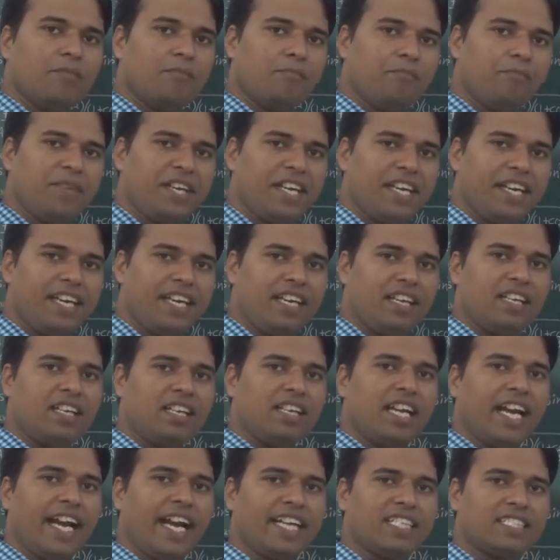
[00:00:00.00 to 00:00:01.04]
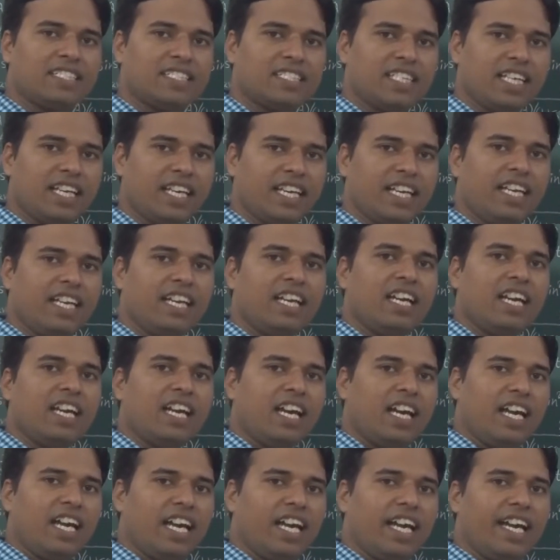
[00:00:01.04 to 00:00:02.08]
B and C
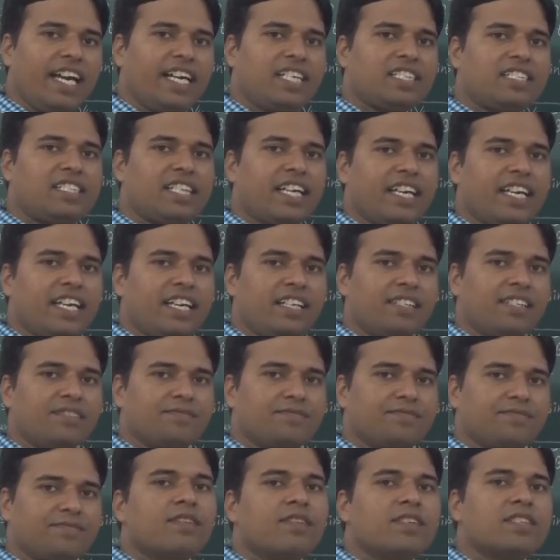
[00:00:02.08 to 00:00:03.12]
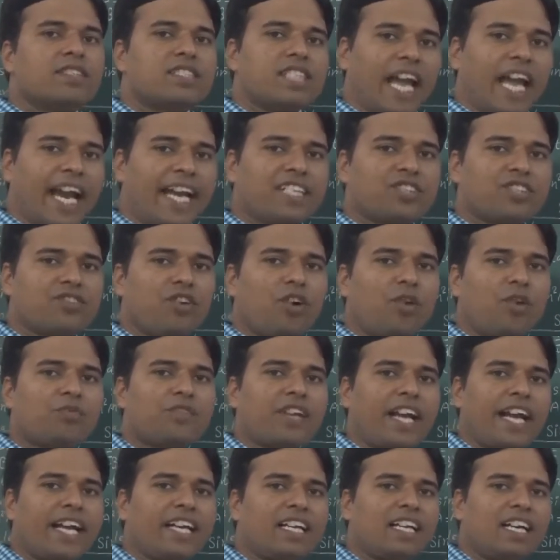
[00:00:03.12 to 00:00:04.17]
as the sides of
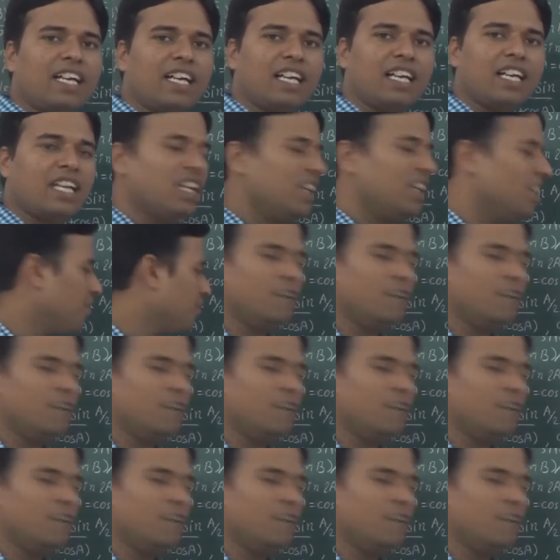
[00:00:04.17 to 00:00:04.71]
triangle.